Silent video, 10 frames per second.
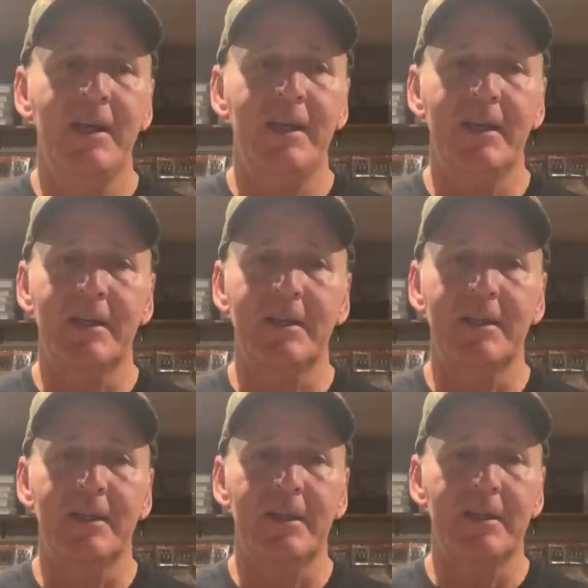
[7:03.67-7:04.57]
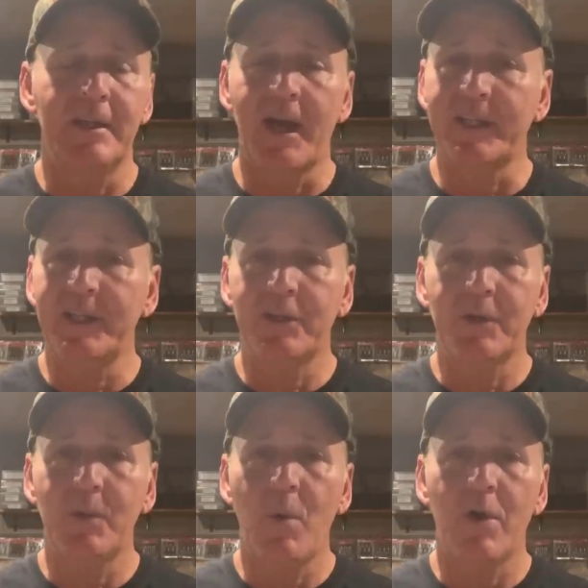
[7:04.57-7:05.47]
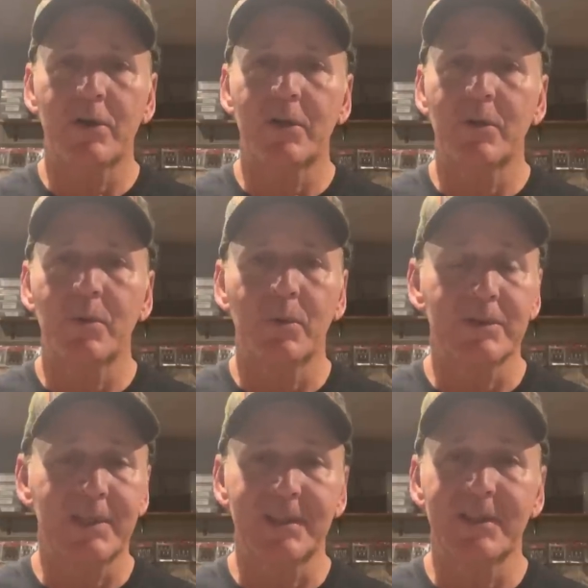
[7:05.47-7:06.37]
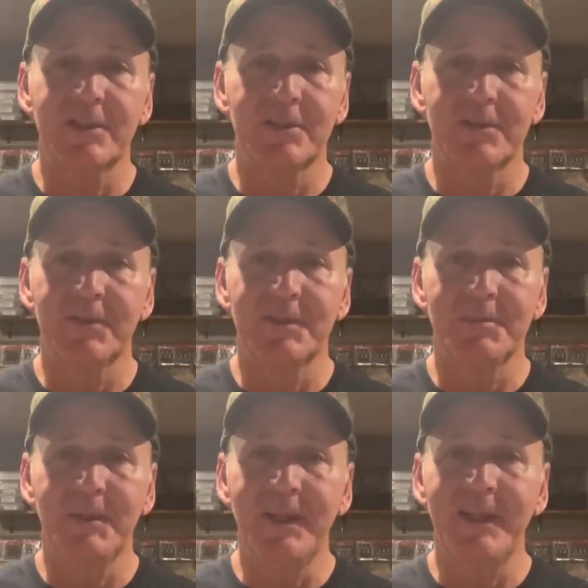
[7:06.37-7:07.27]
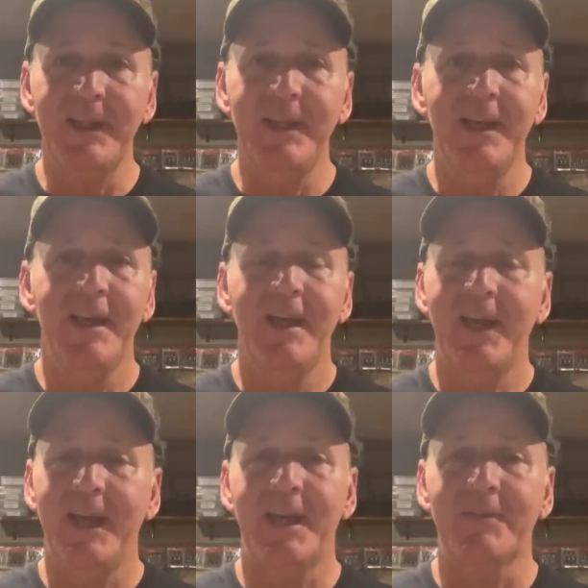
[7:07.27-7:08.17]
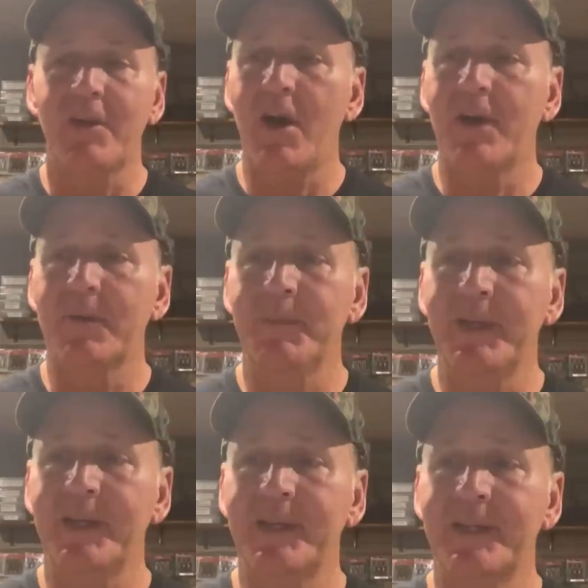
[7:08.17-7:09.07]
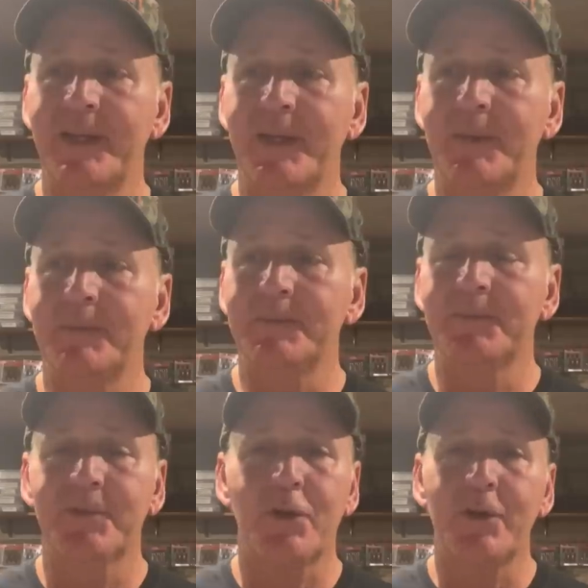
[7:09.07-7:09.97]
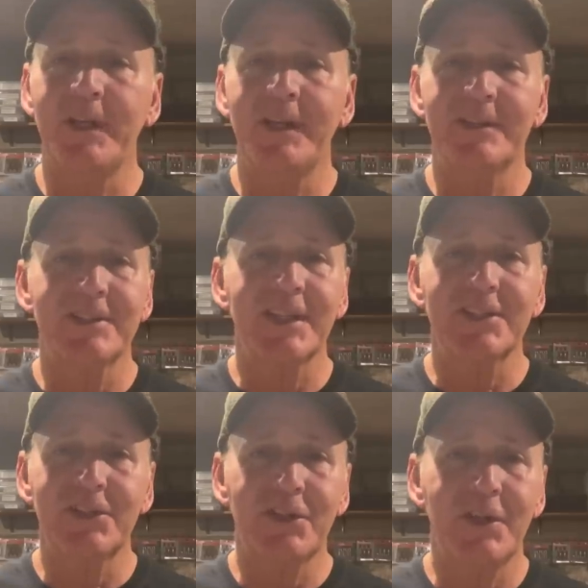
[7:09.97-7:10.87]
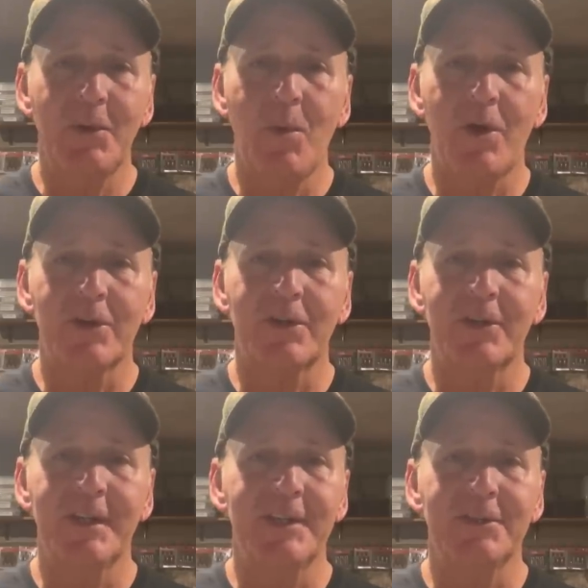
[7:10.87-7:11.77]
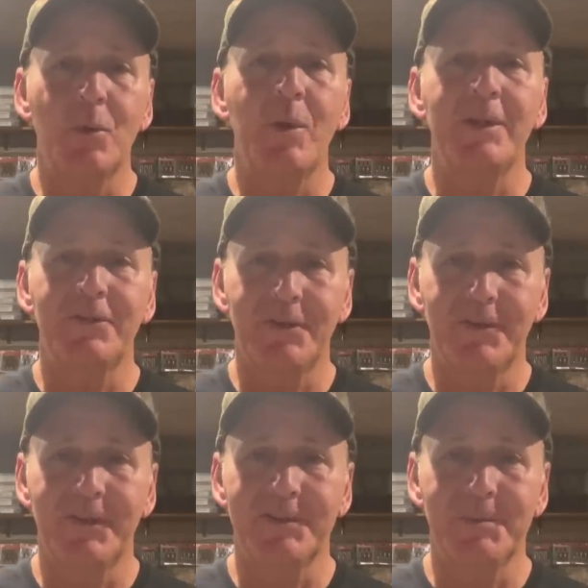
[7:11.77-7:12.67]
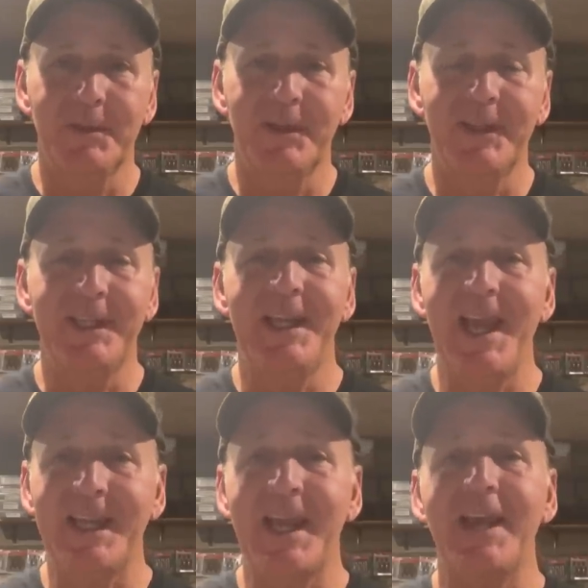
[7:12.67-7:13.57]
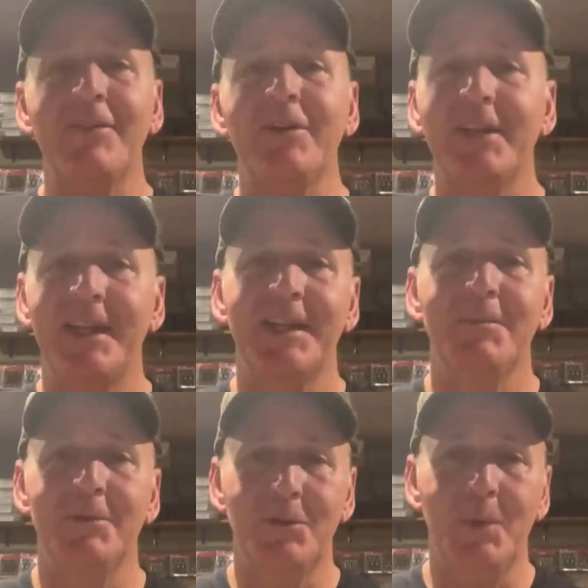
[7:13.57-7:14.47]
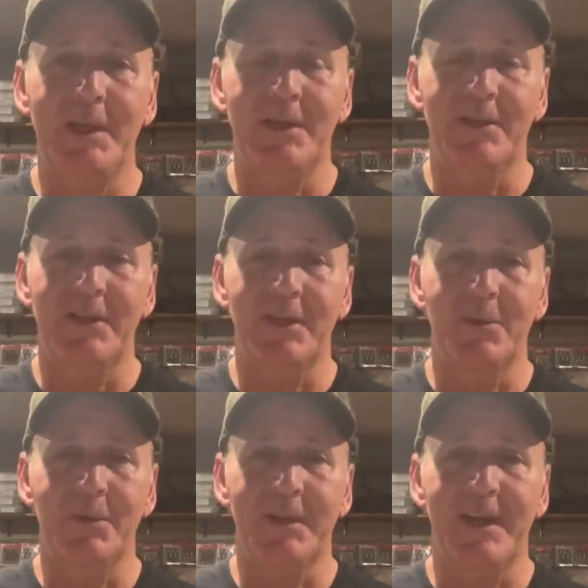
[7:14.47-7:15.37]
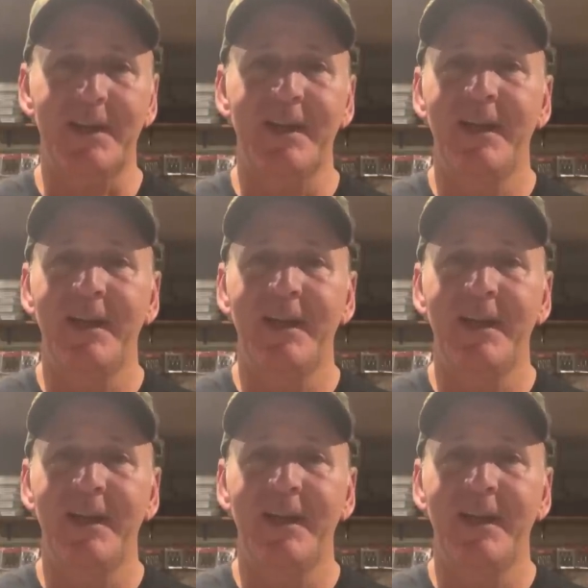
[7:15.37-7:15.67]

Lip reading: in 90 degree water, 6 inches of visibility, and I've caught them in 36 degree water in 20 foot of visibility, and everything in between on there with that.